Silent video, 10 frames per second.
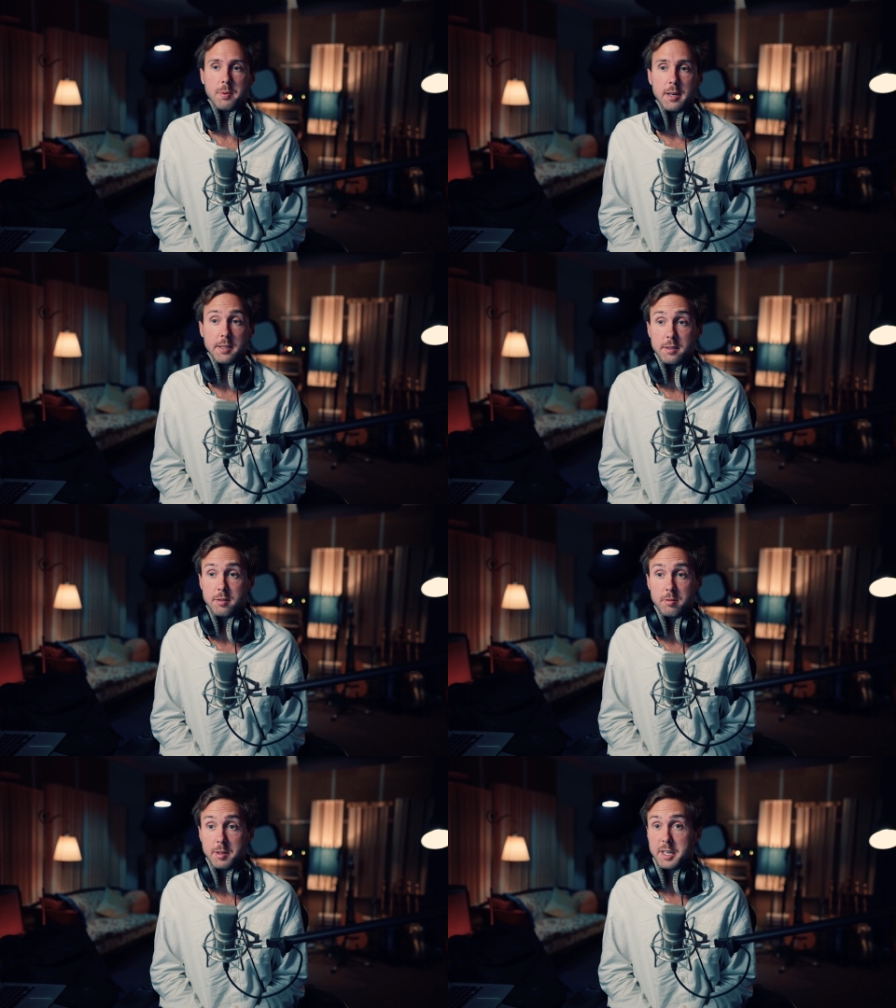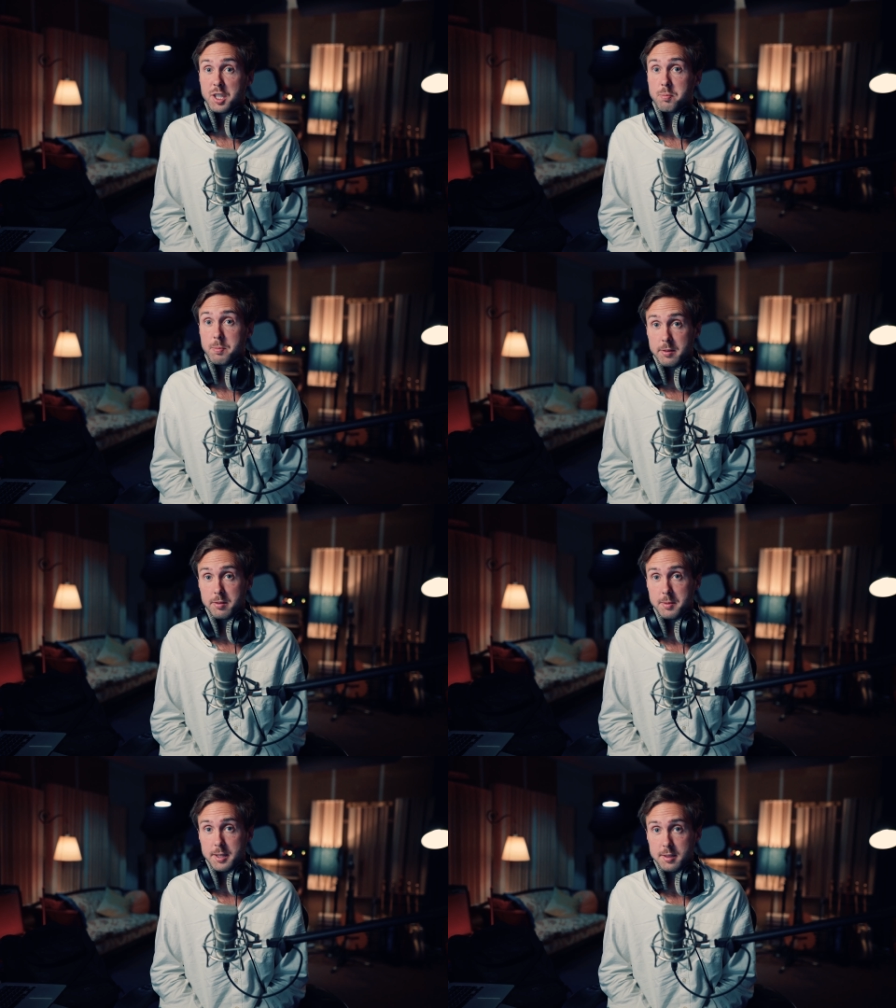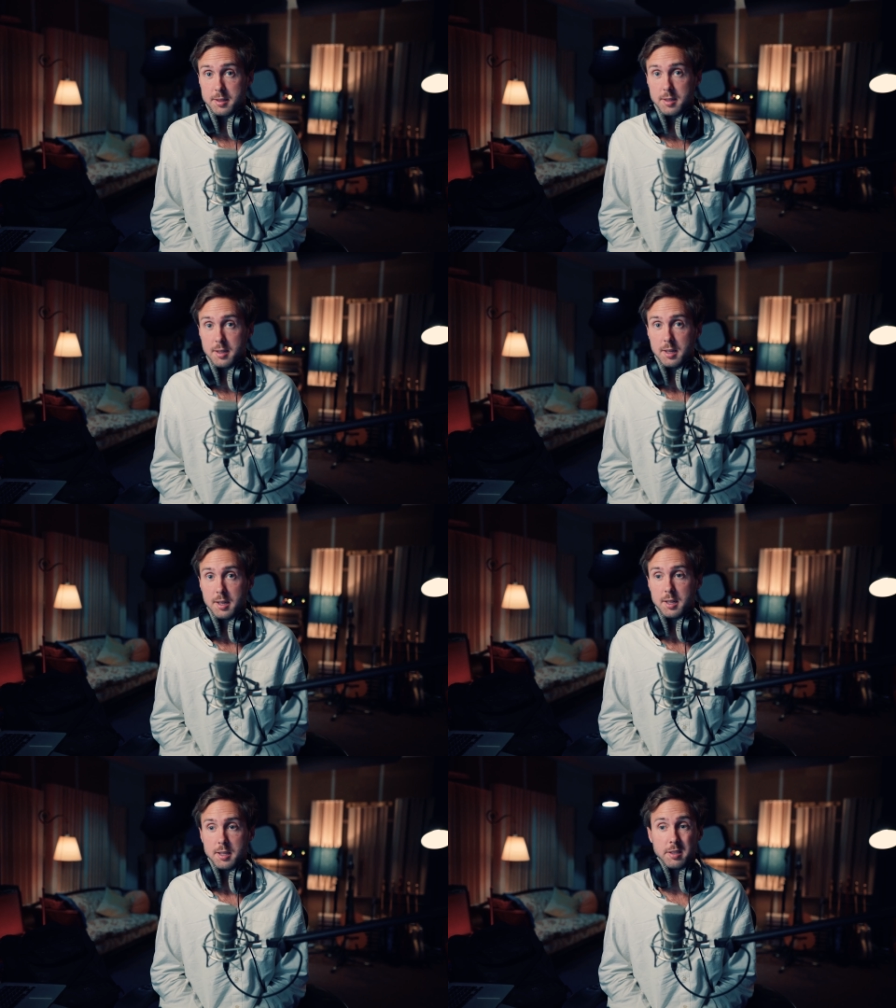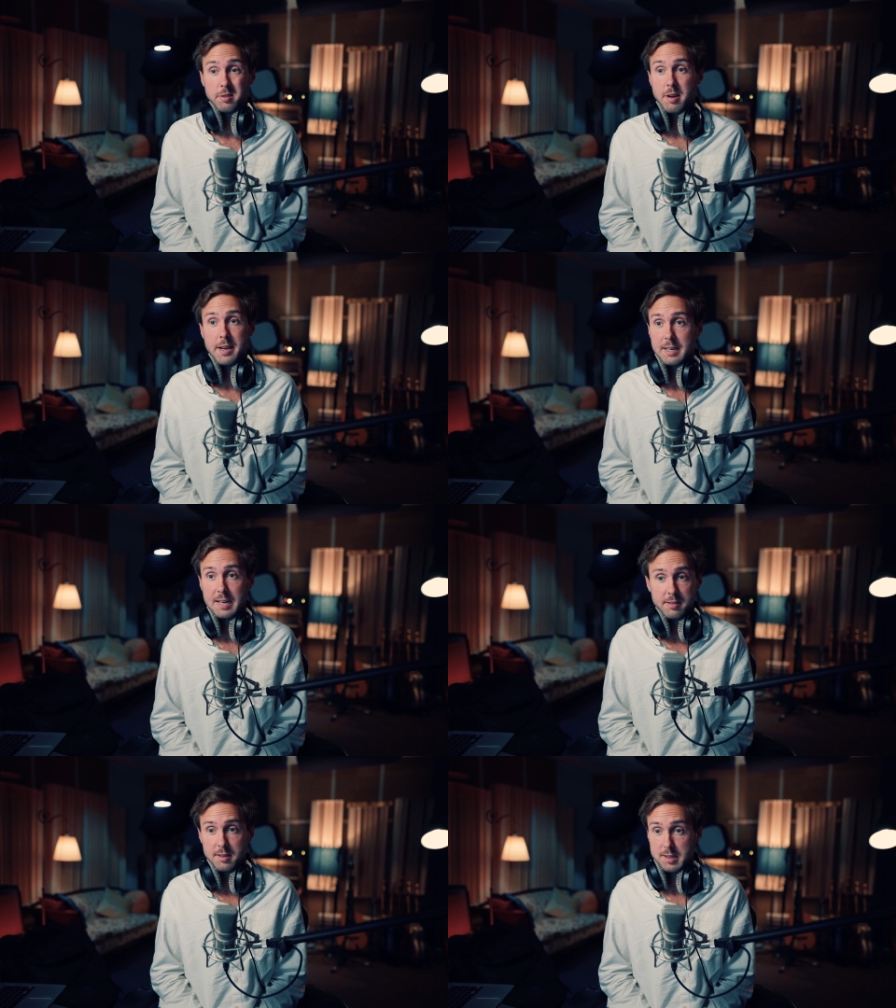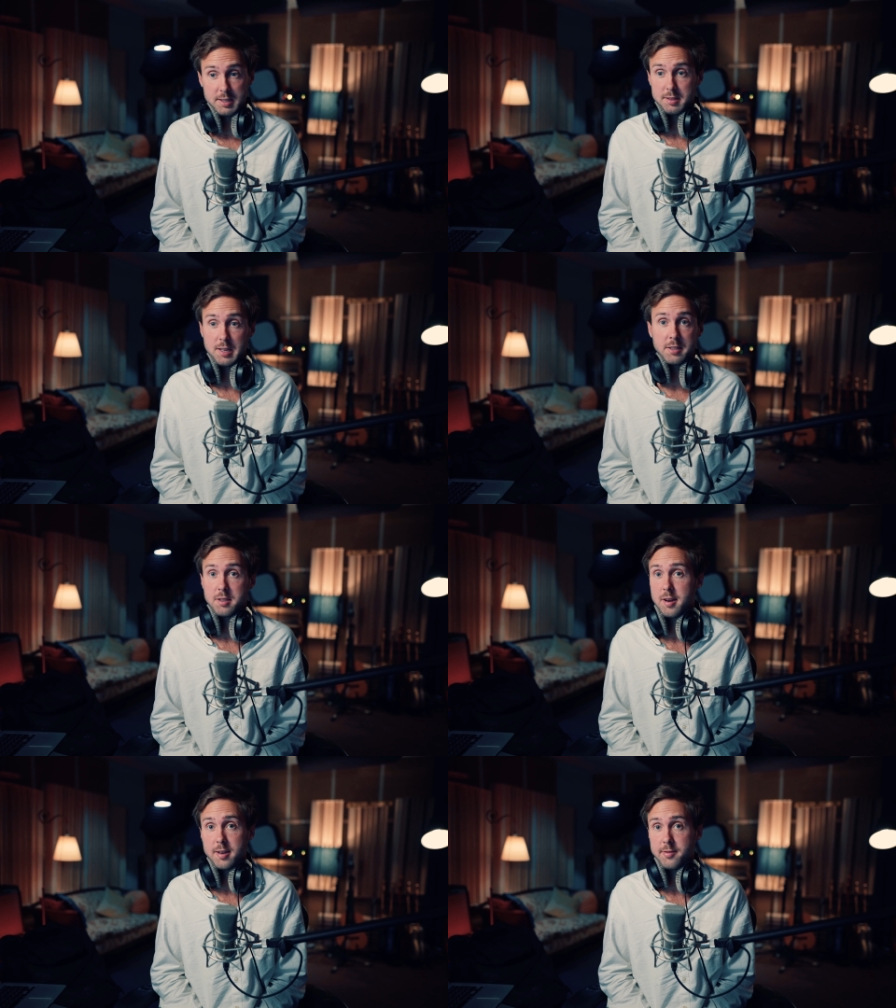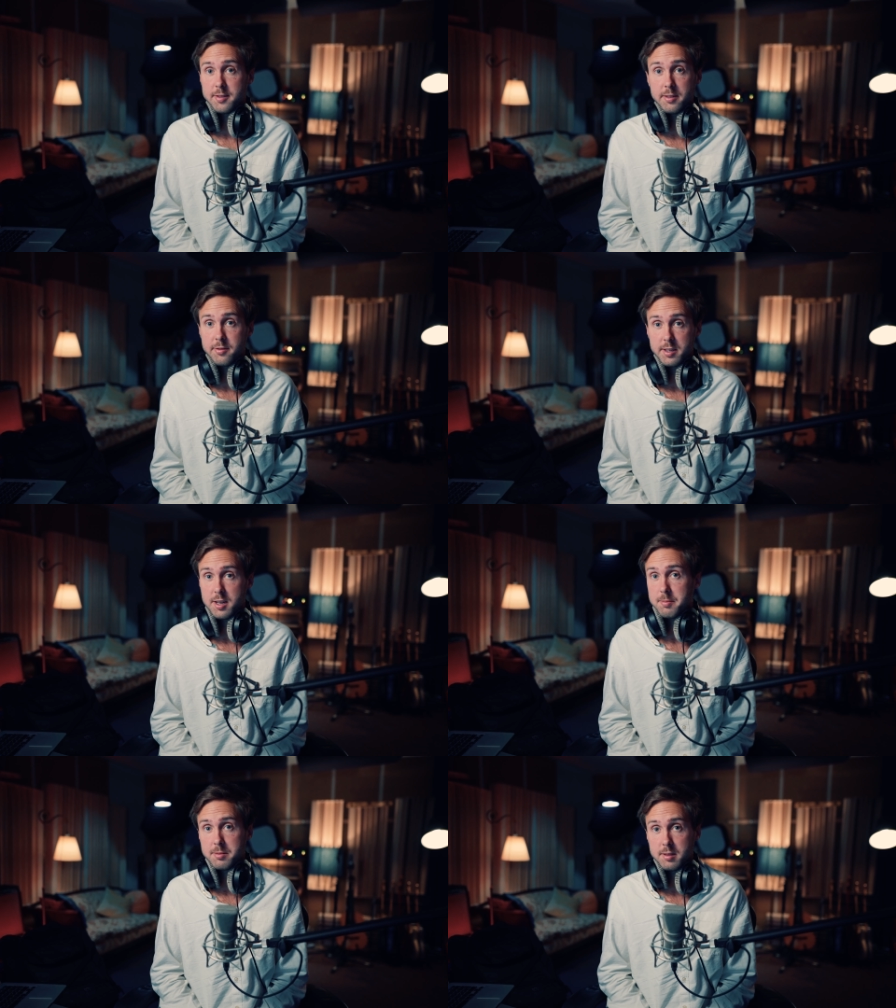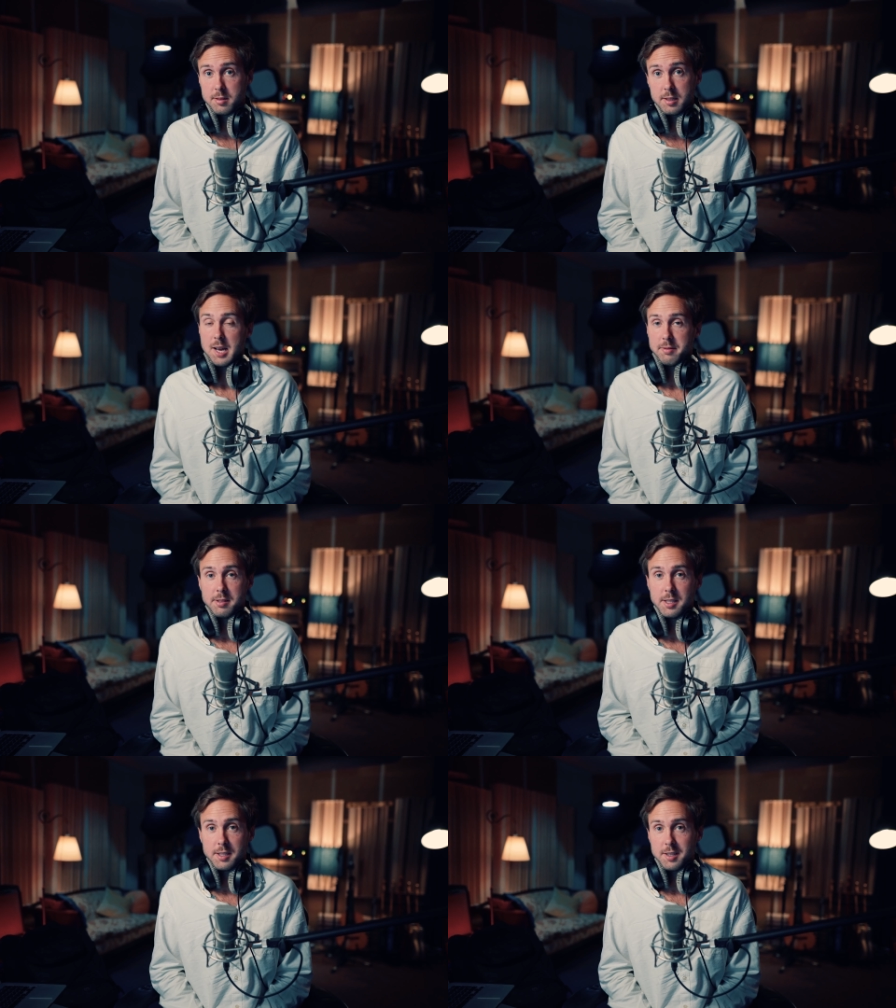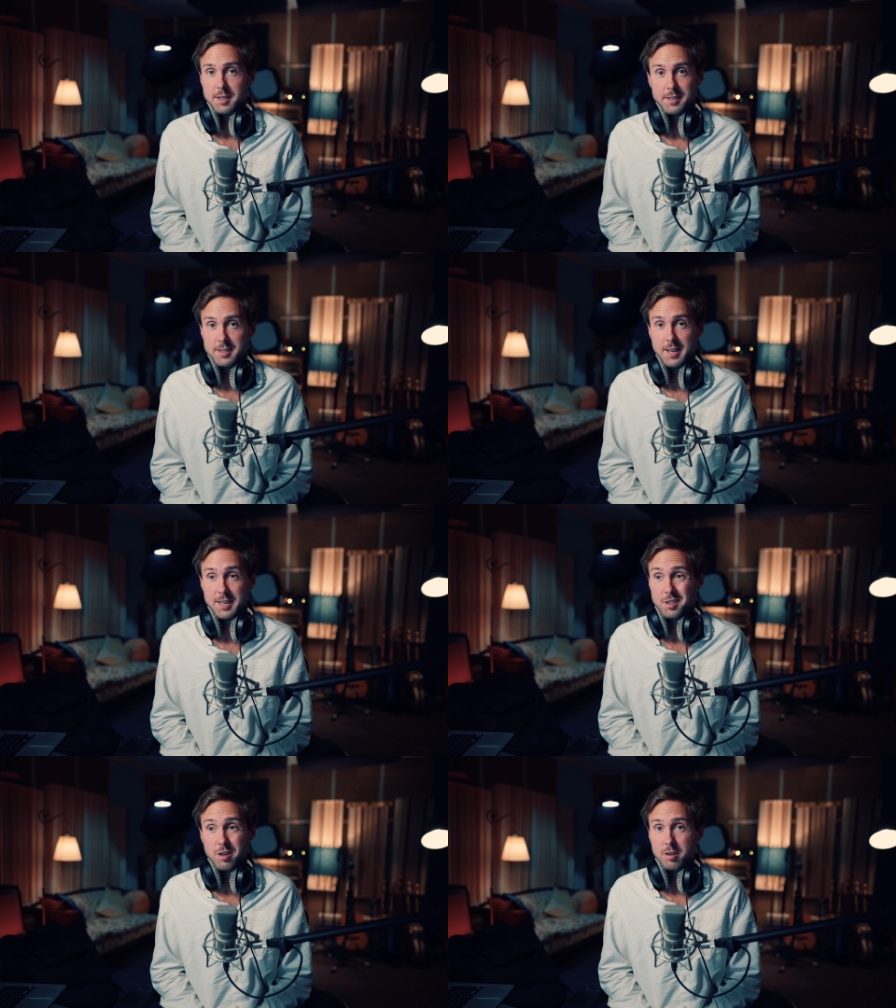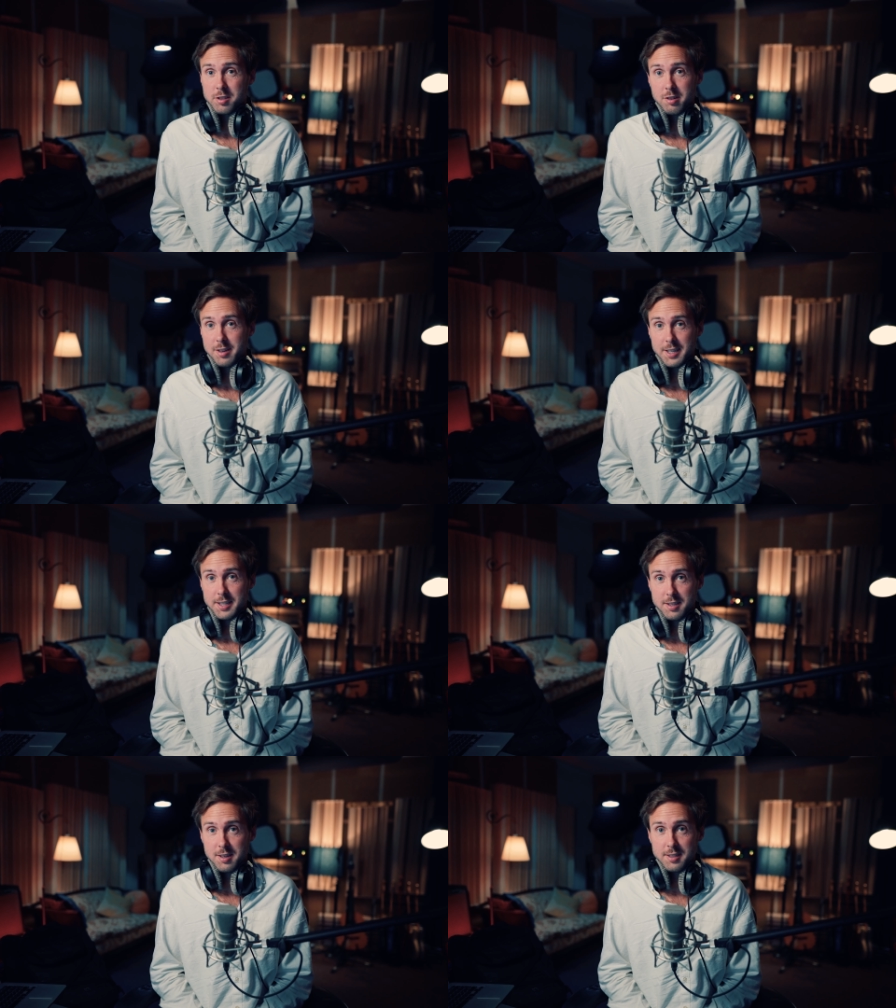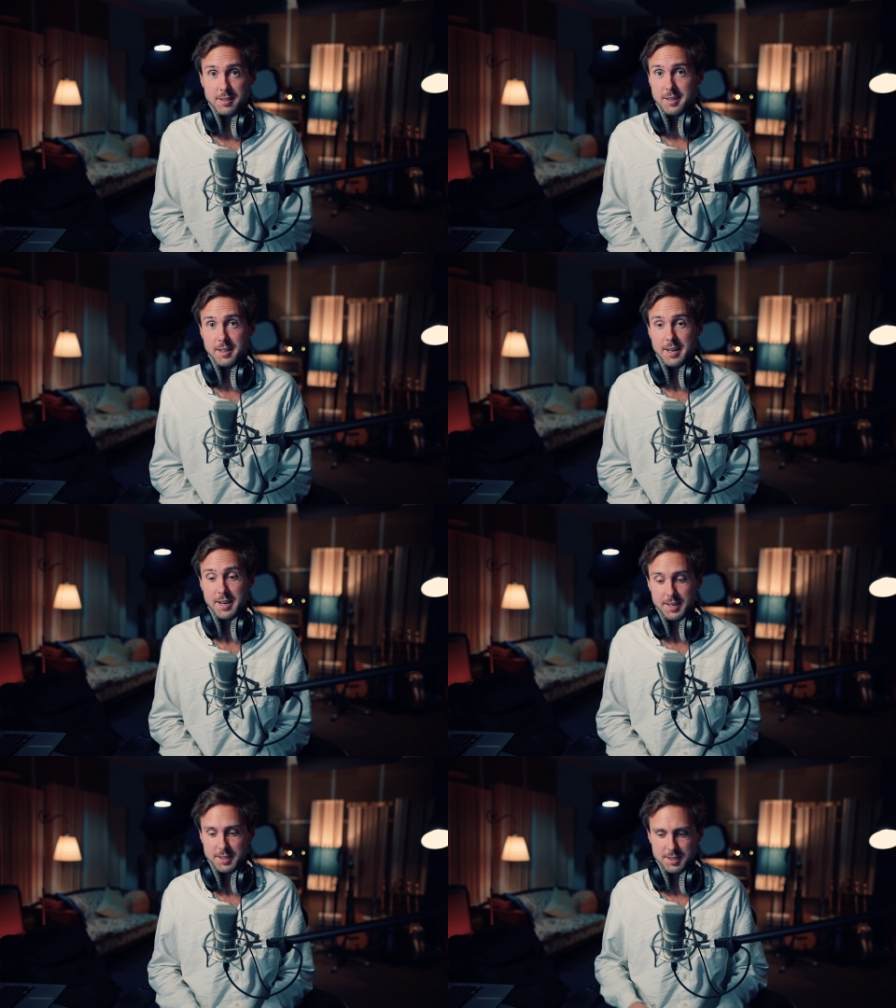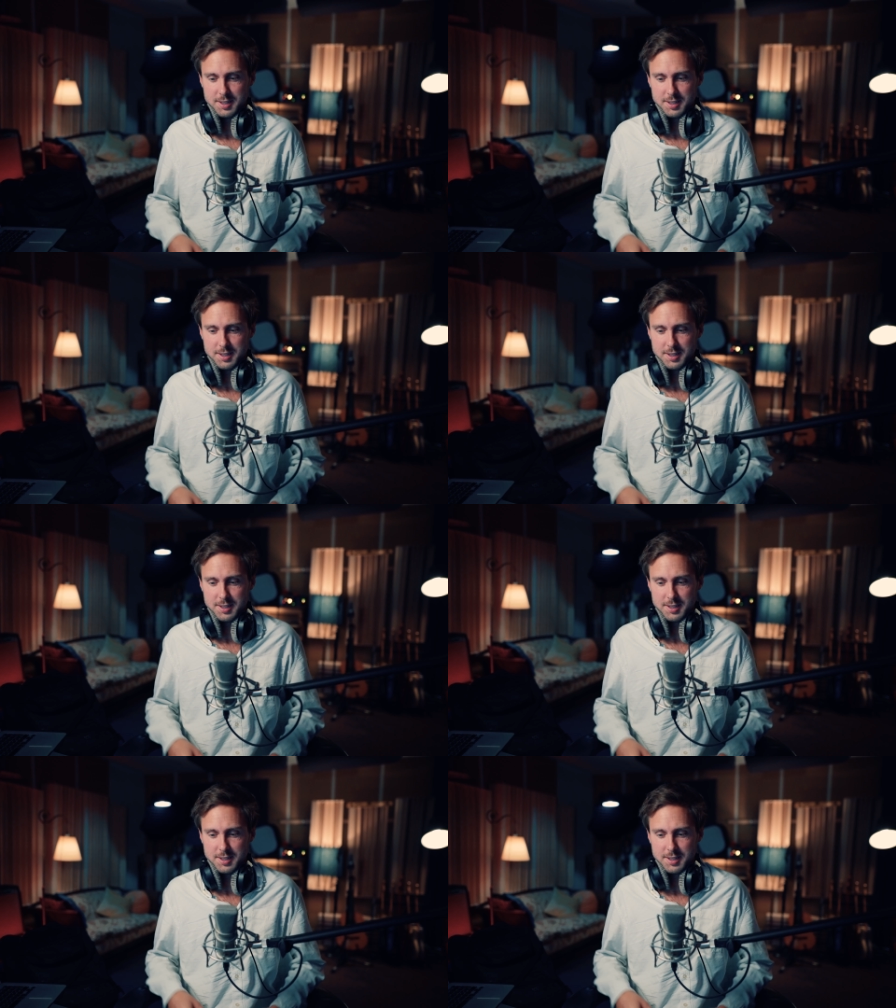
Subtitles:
part is to experiment, trying out a ton of different options. I really just like torturing it until I